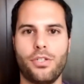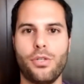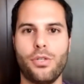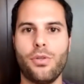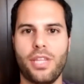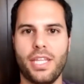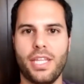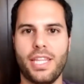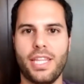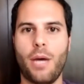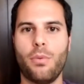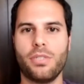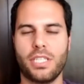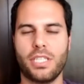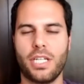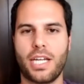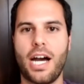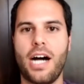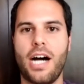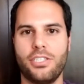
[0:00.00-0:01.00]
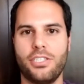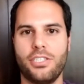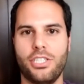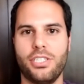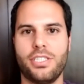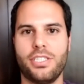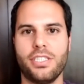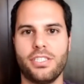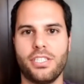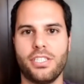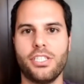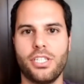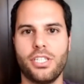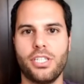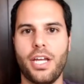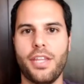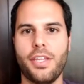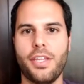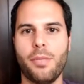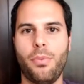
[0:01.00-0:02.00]
Do you think that was a conscious decision
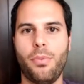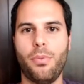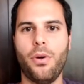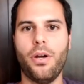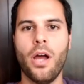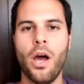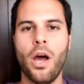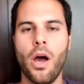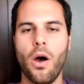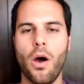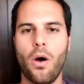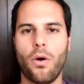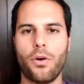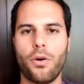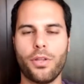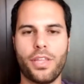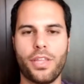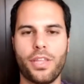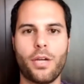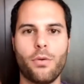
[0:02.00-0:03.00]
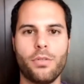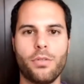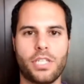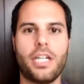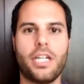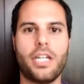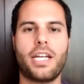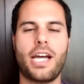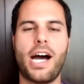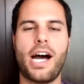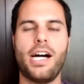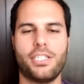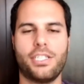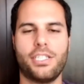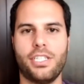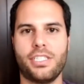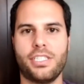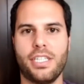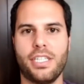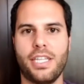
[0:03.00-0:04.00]
on their part, or do you think it was
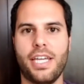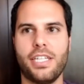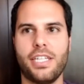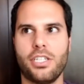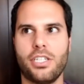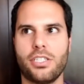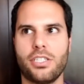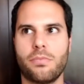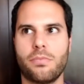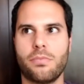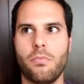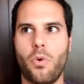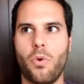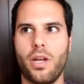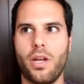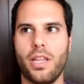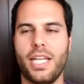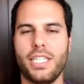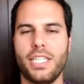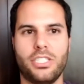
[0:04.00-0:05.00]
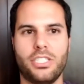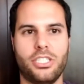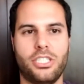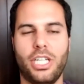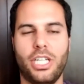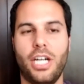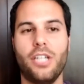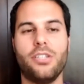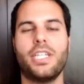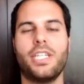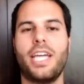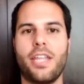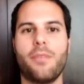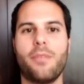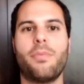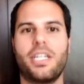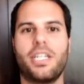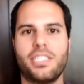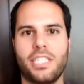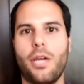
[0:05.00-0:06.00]
unconscious and they just more or less gelled
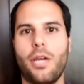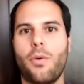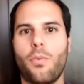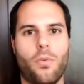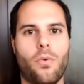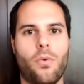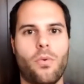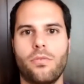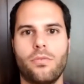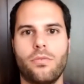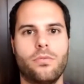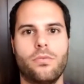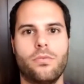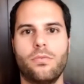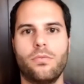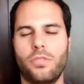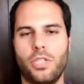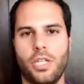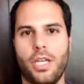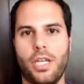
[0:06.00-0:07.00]
together because it